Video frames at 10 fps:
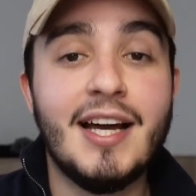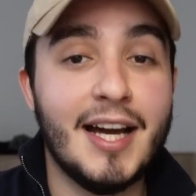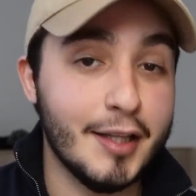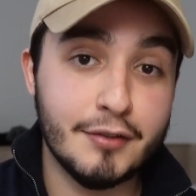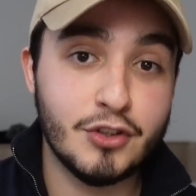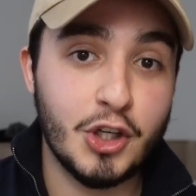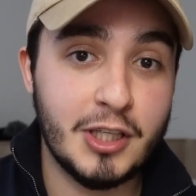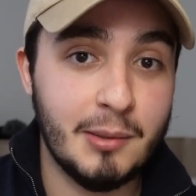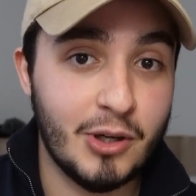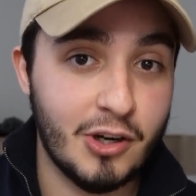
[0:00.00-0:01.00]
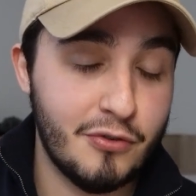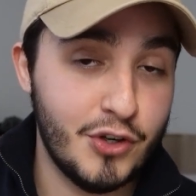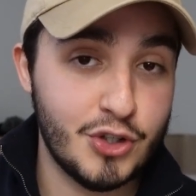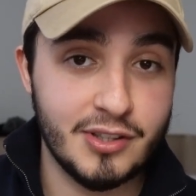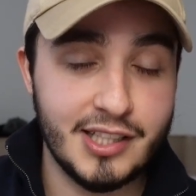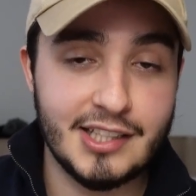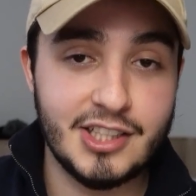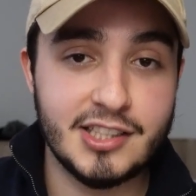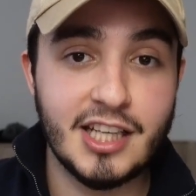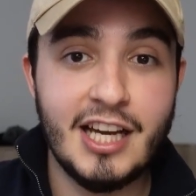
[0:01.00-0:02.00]
I love talking about artificial
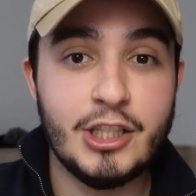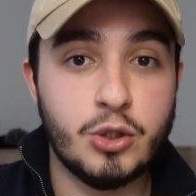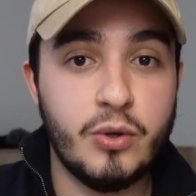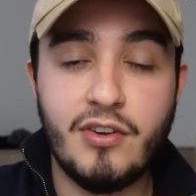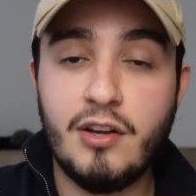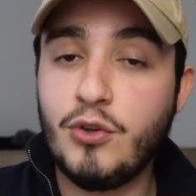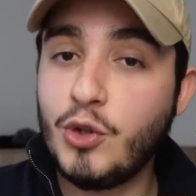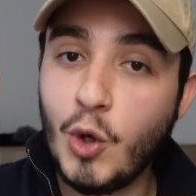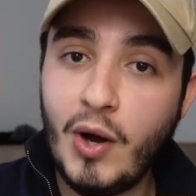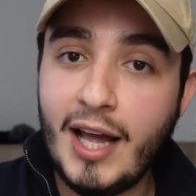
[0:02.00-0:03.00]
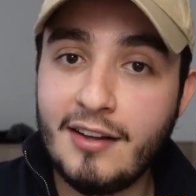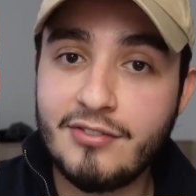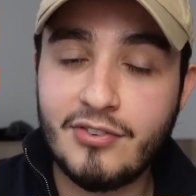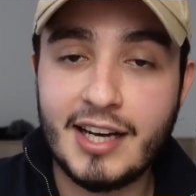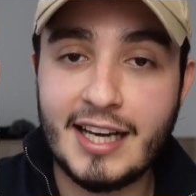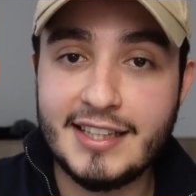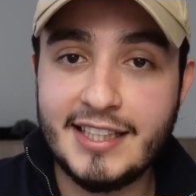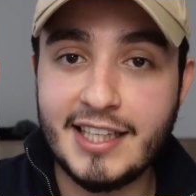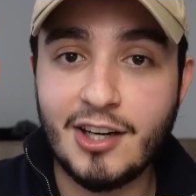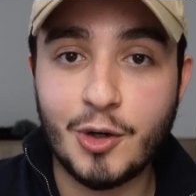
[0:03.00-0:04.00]
intelligence. So even if you don't have an
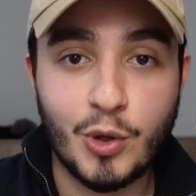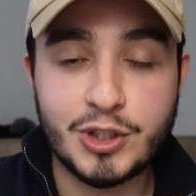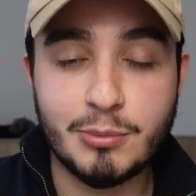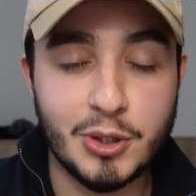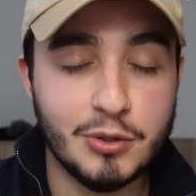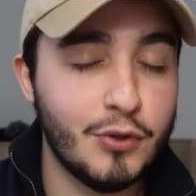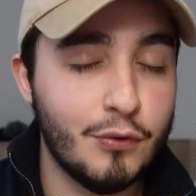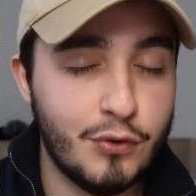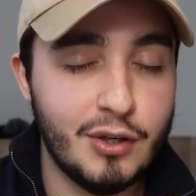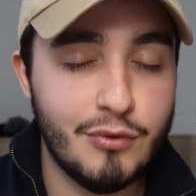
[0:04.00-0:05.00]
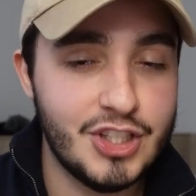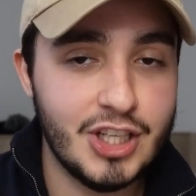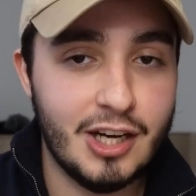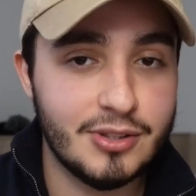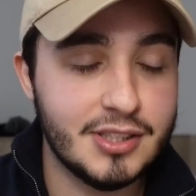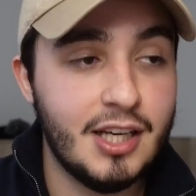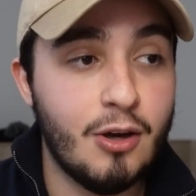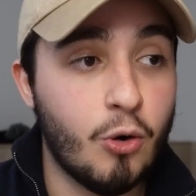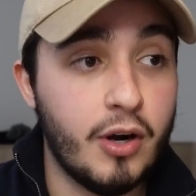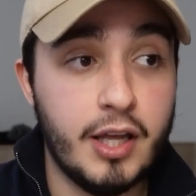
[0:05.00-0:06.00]
idea on what to build, feel free to reach out.
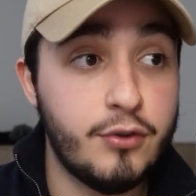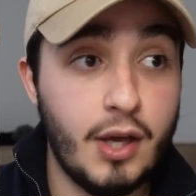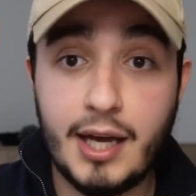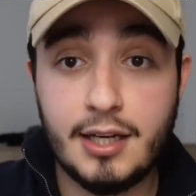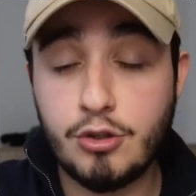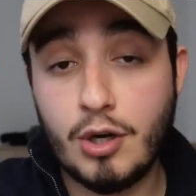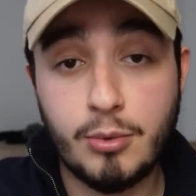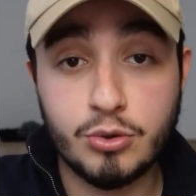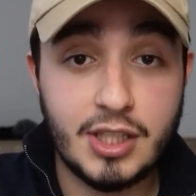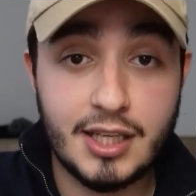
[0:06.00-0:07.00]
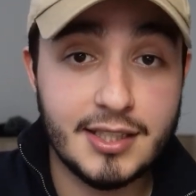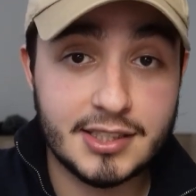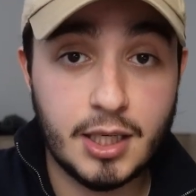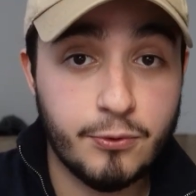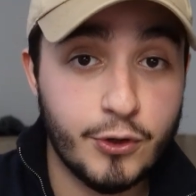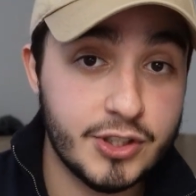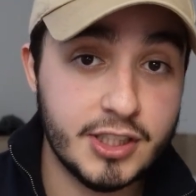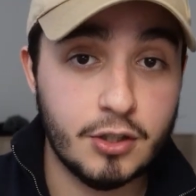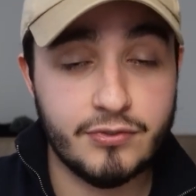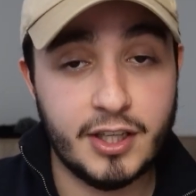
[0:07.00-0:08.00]
Or if you had any trouble setting this up for
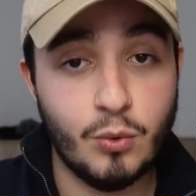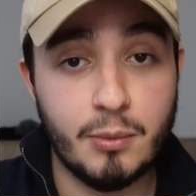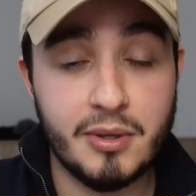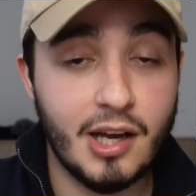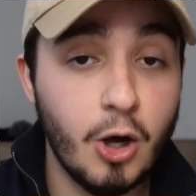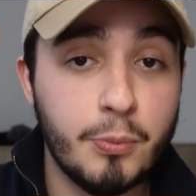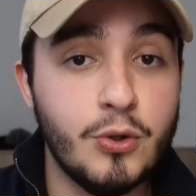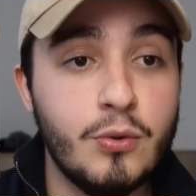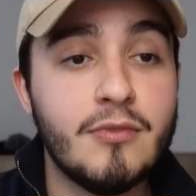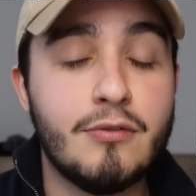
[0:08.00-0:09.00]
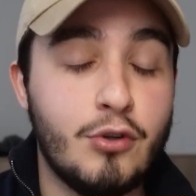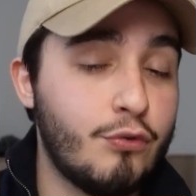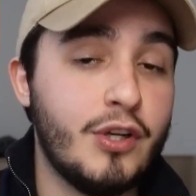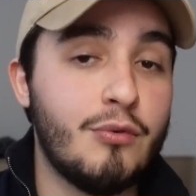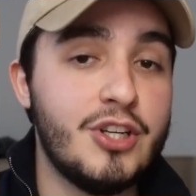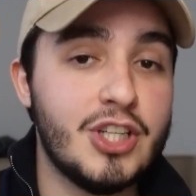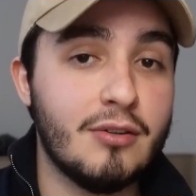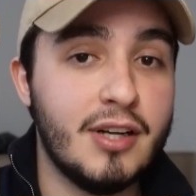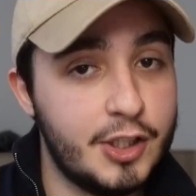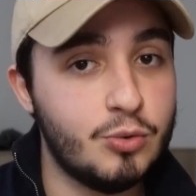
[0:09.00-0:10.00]
yourself and you want me to help you, feel free to reach
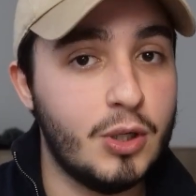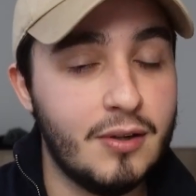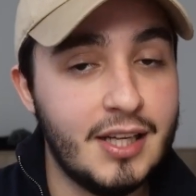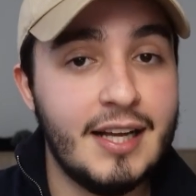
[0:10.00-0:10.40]
out as well.